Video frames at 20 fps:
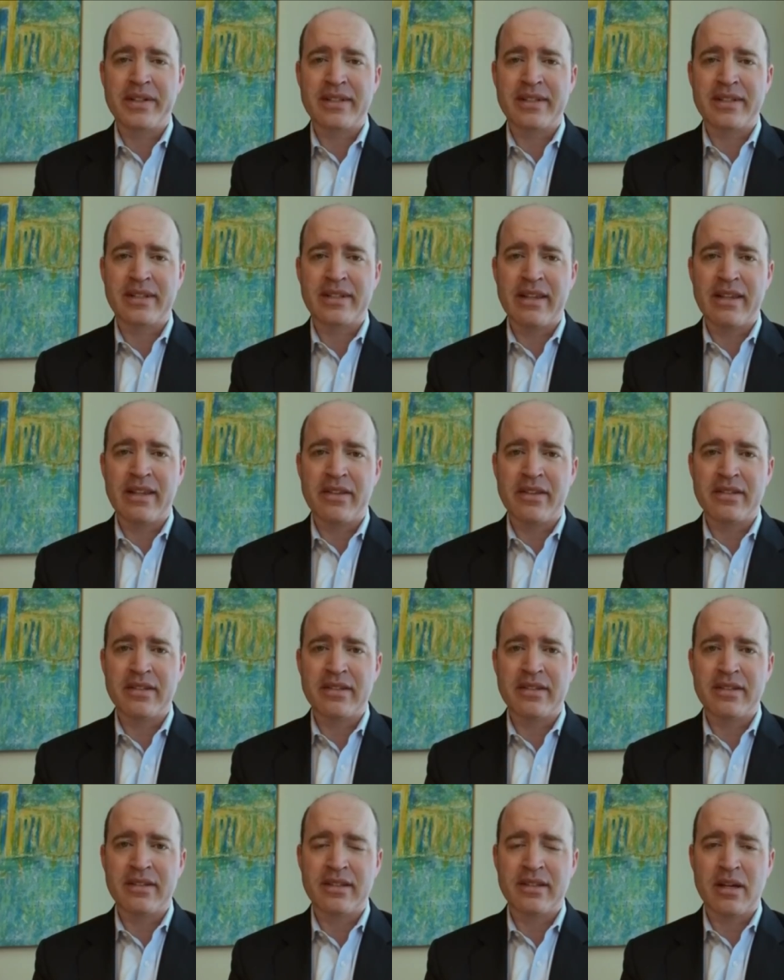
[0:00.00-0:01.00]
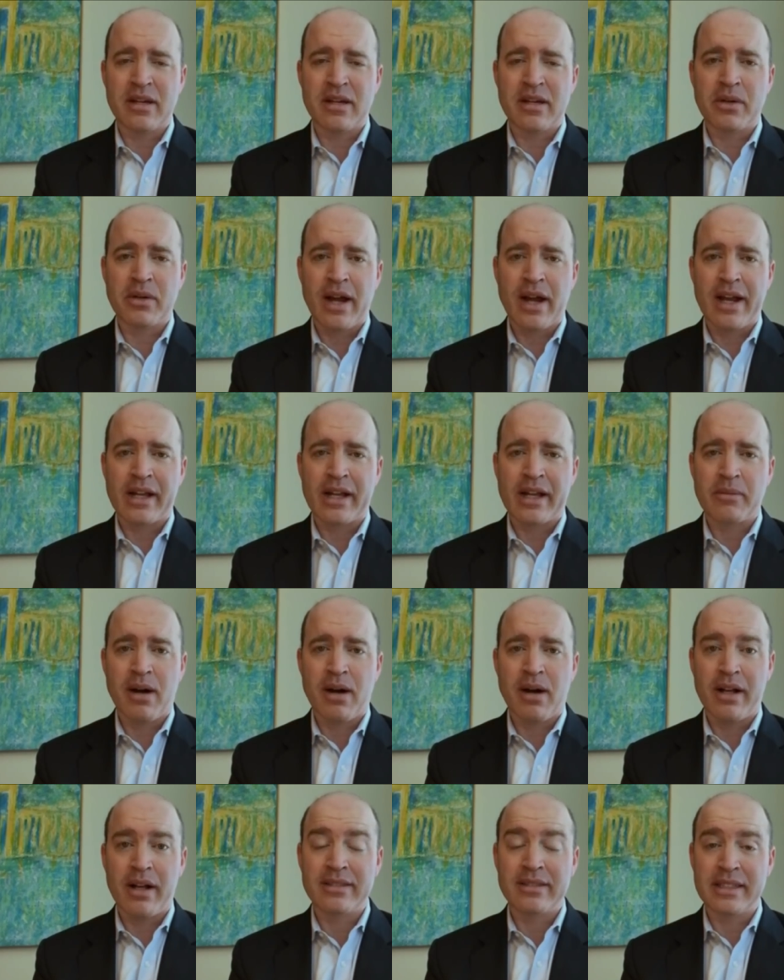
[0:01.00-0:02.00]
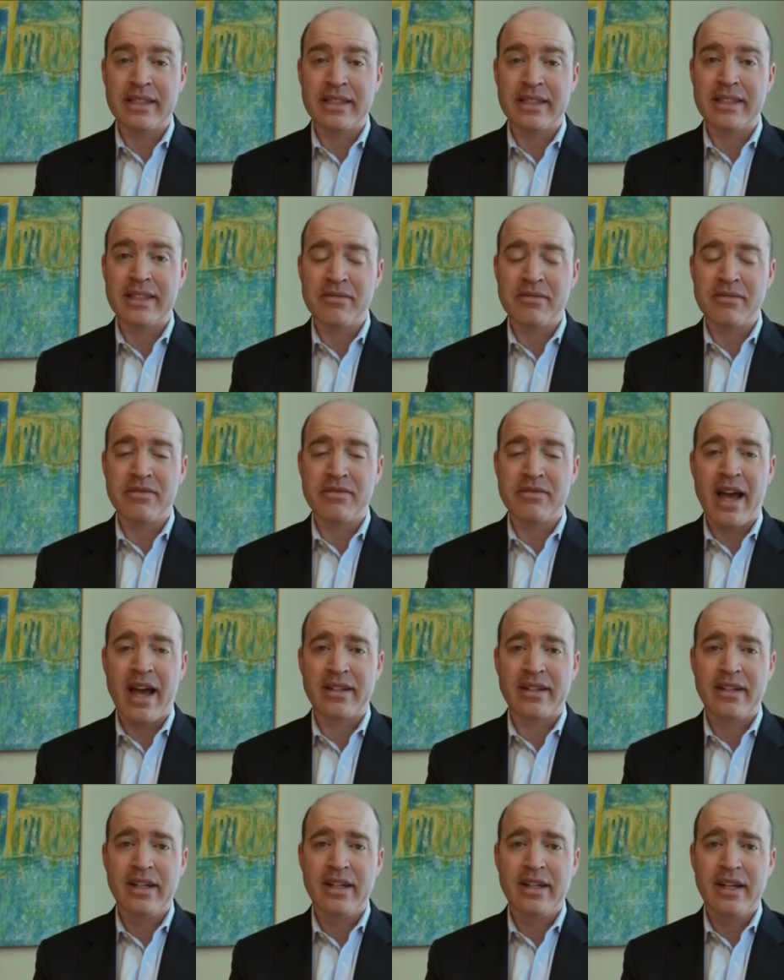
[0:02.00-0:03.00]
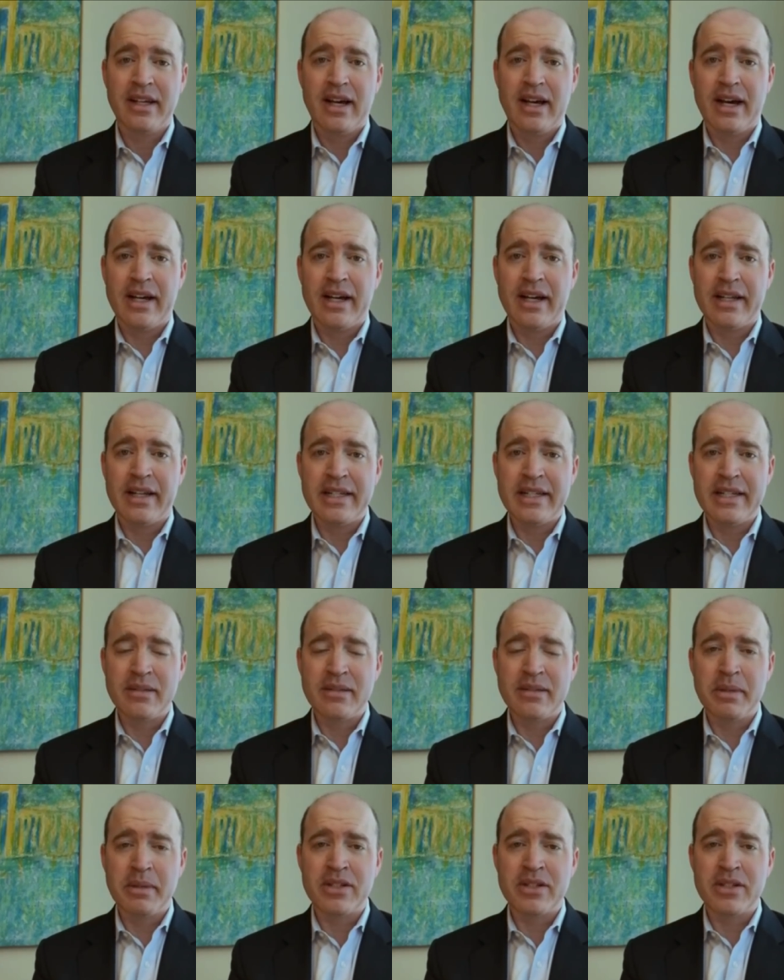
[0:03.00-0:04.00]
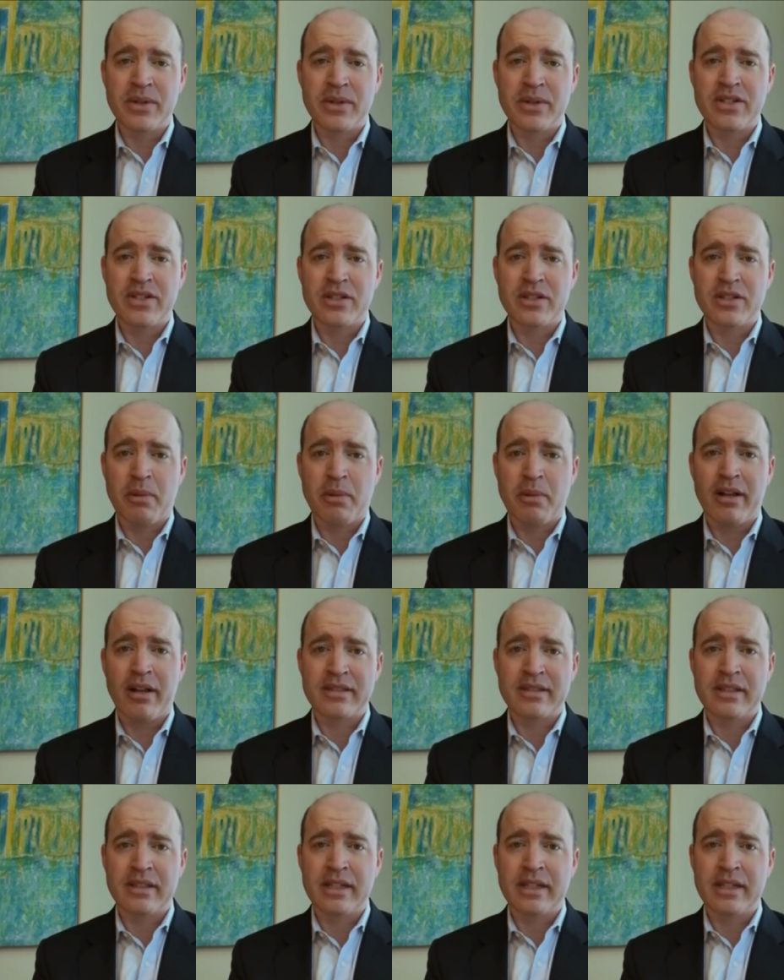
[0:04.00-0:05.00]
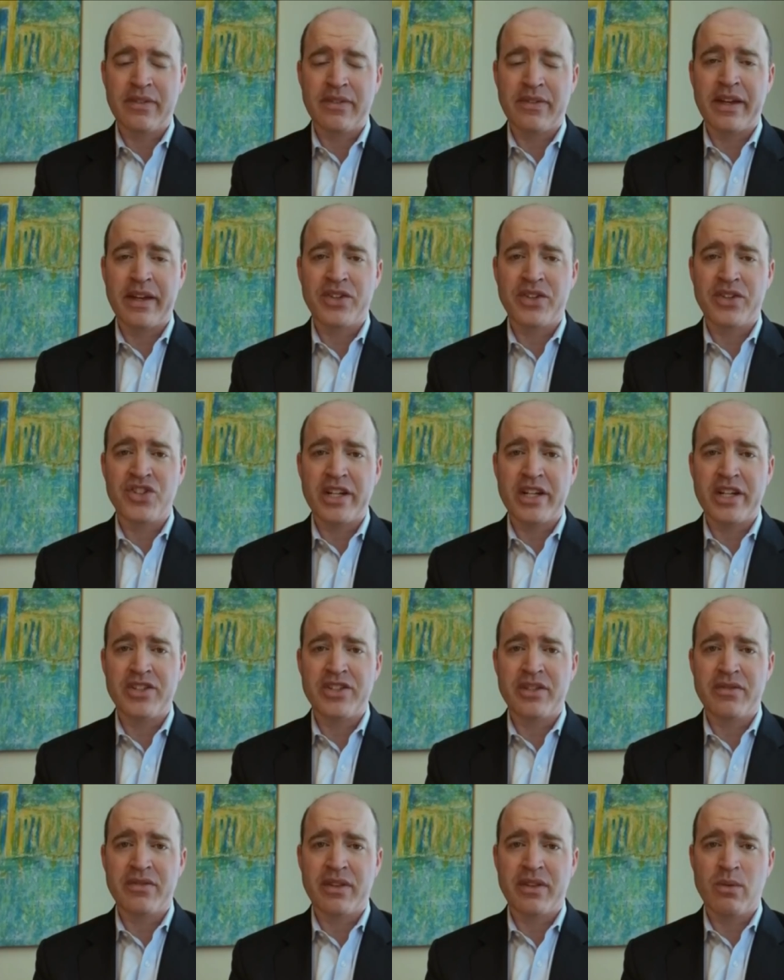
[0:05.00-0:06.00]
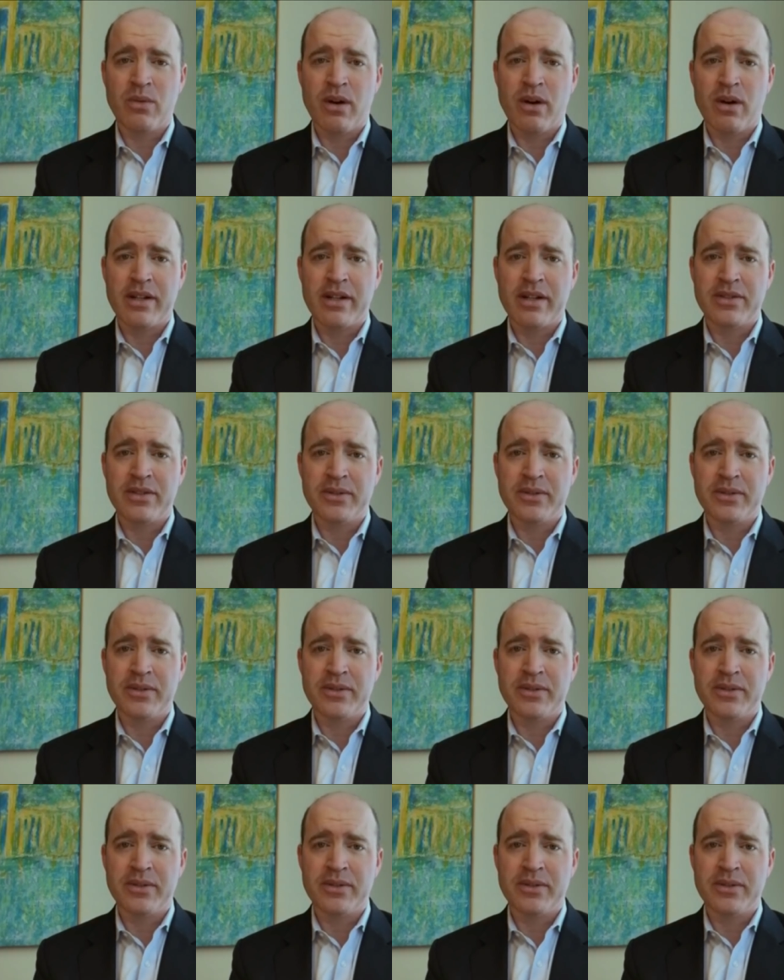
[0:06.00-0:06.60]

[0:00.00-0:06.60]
to say that this is a Democratic policy. It is, in fact, Uh, his administration's policy, and they could change it if they wanted to.